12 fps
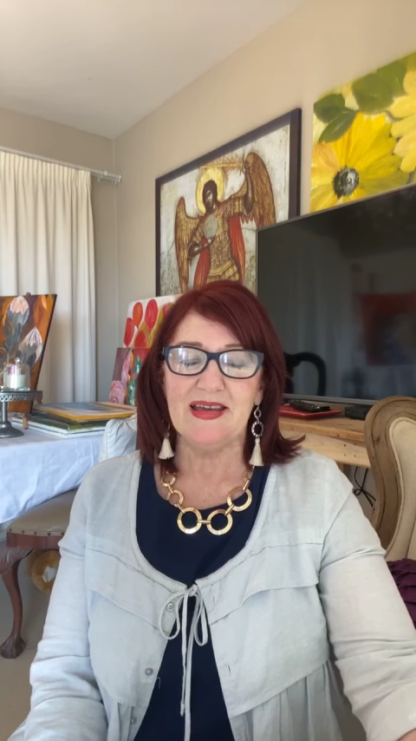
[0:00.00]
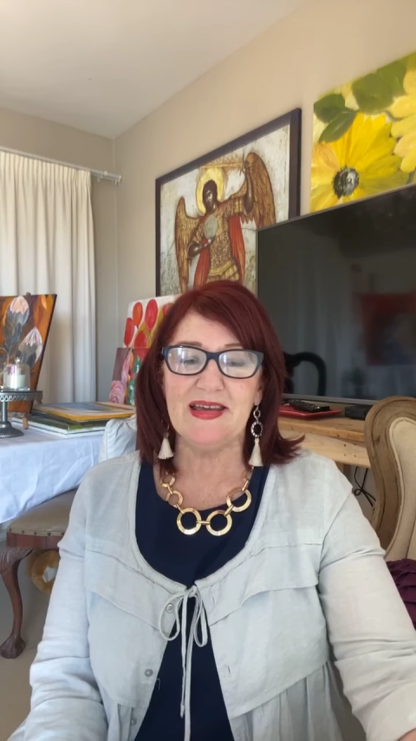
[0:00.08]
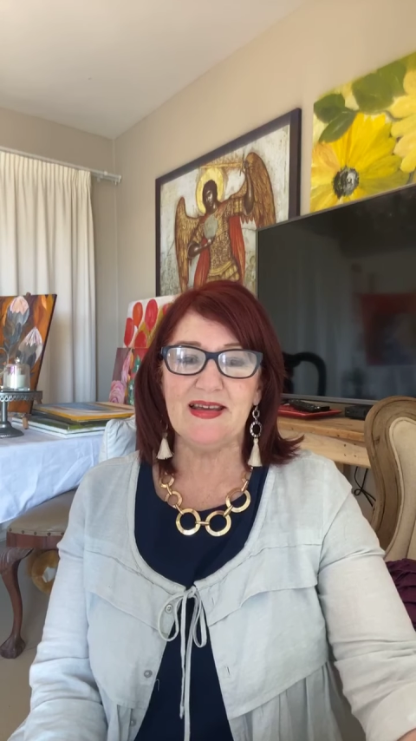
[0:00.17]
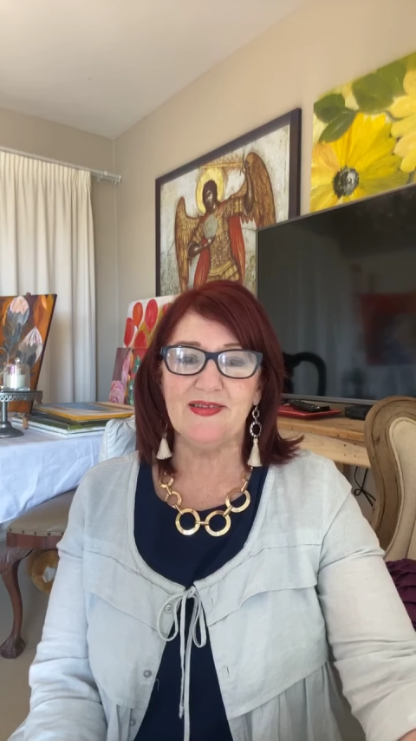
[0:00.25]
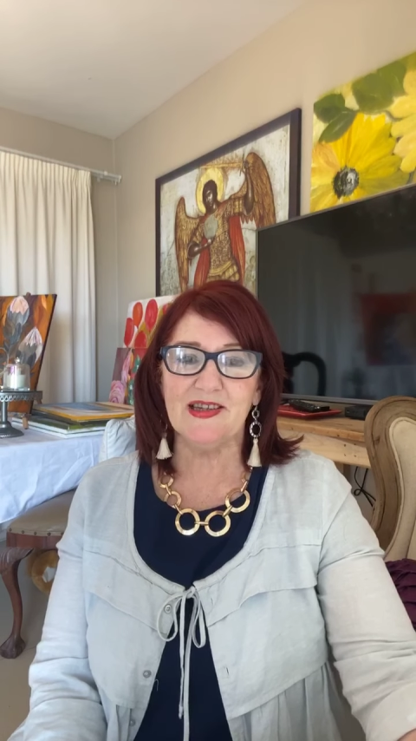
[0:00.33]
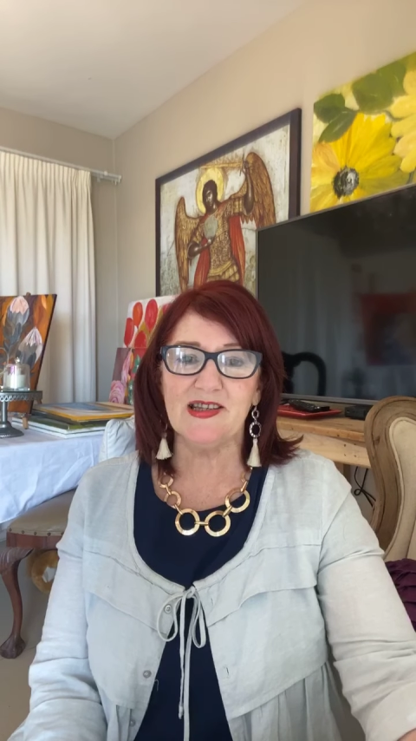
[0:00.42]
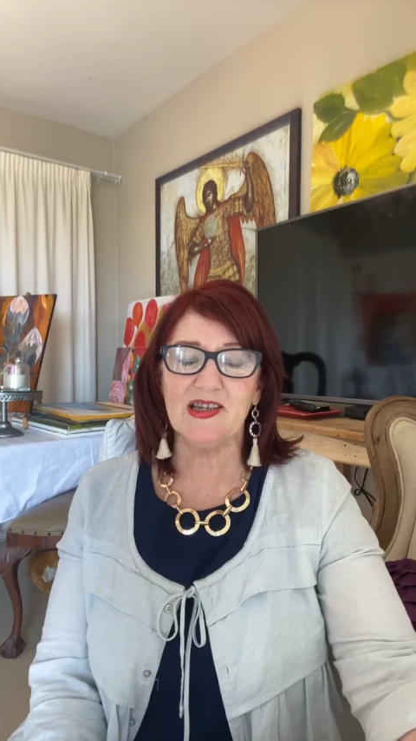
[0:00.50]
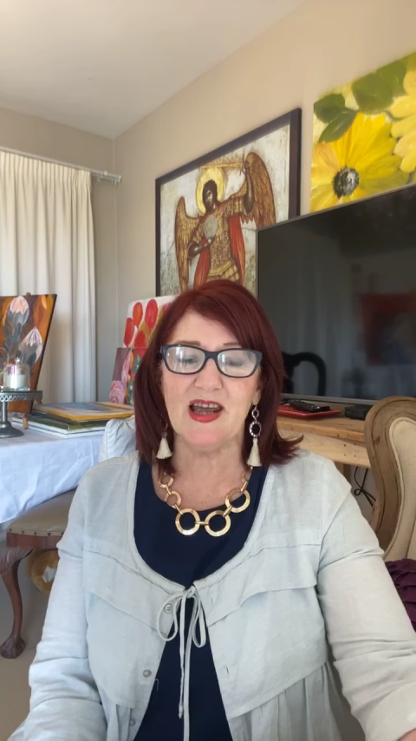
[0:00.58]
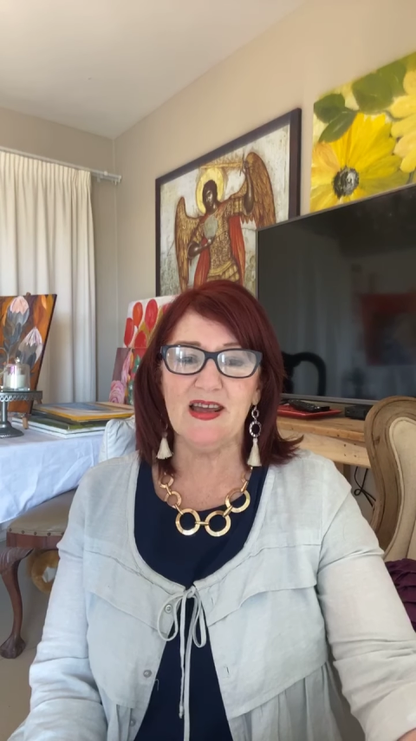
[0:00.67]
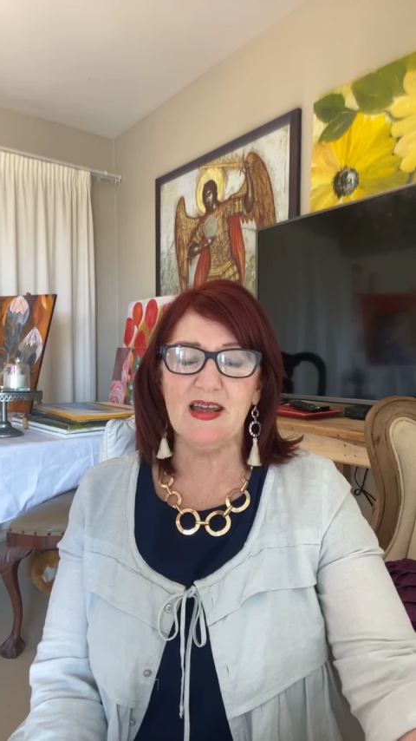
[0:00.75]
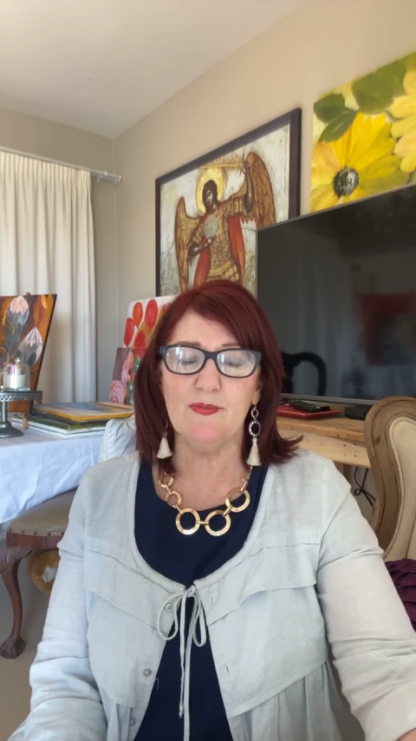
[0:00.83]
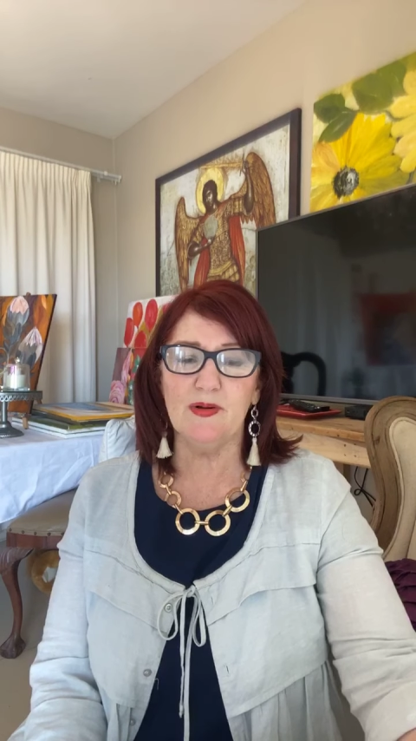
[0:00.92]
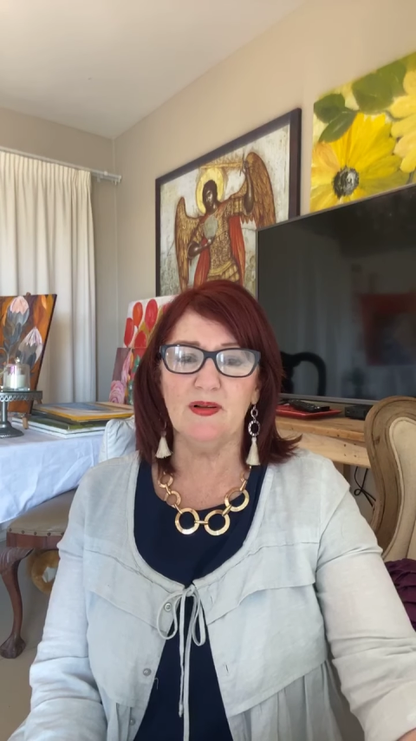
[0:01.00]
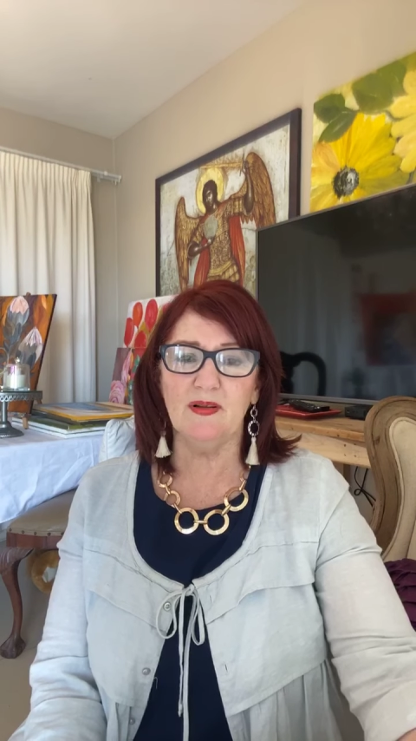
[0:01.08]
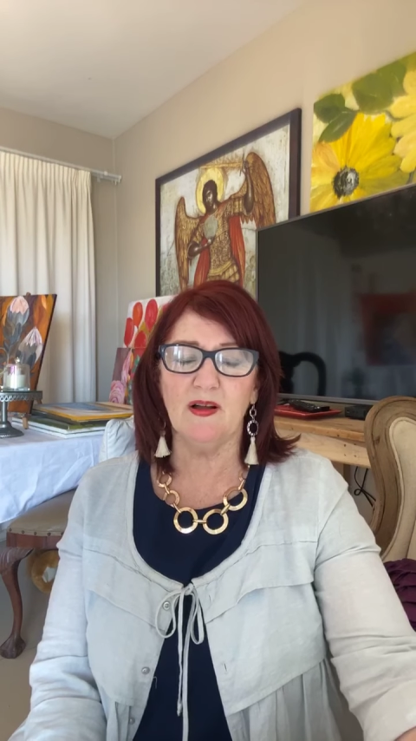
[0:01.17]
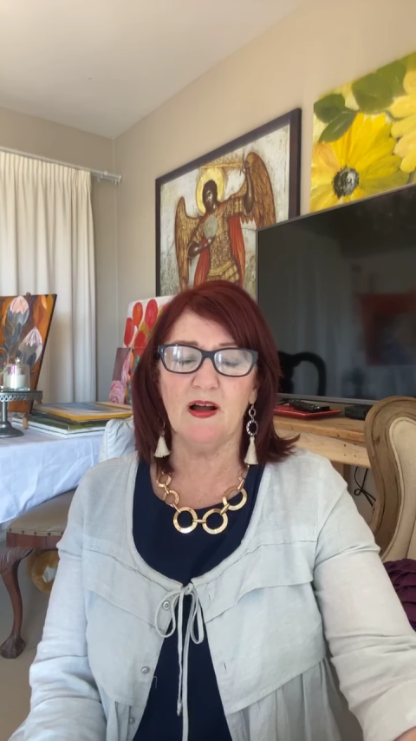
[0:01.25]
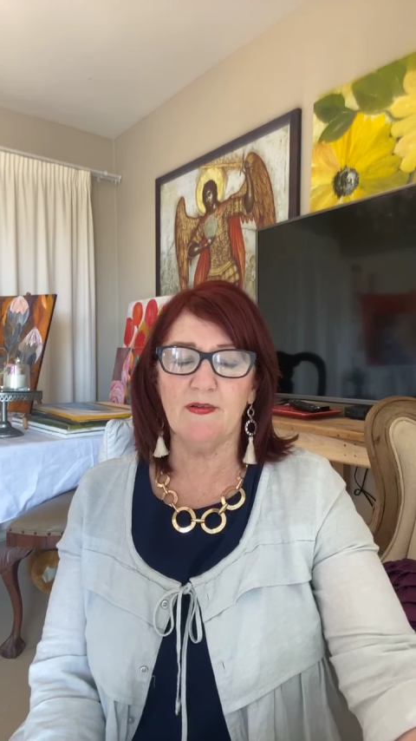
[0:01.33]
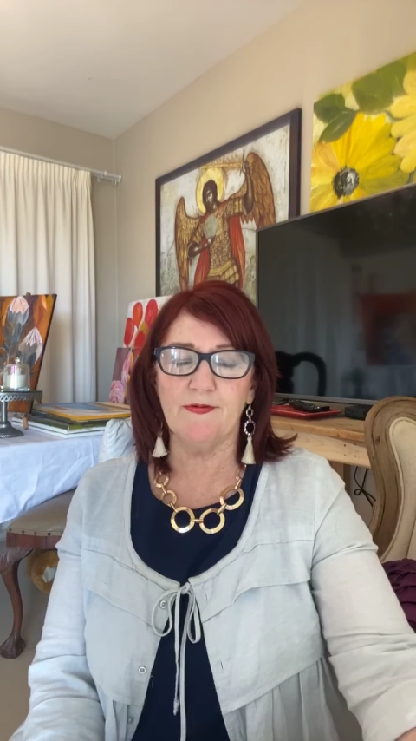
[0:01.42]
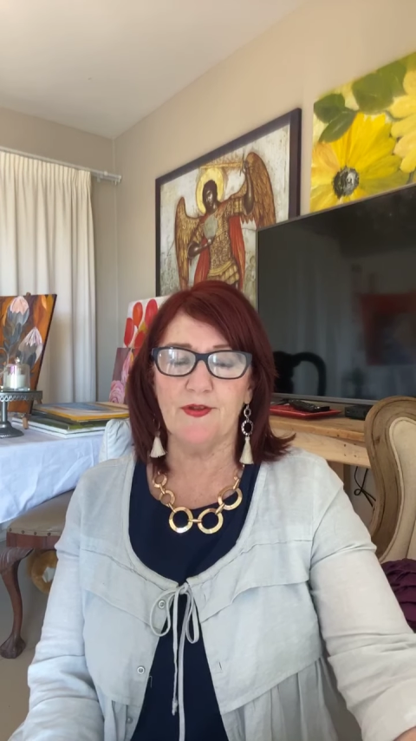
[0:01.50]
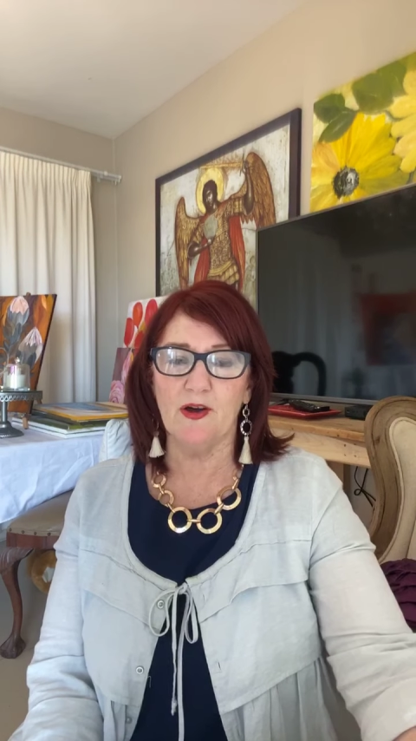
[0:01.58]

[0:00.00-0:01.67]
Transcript: The table of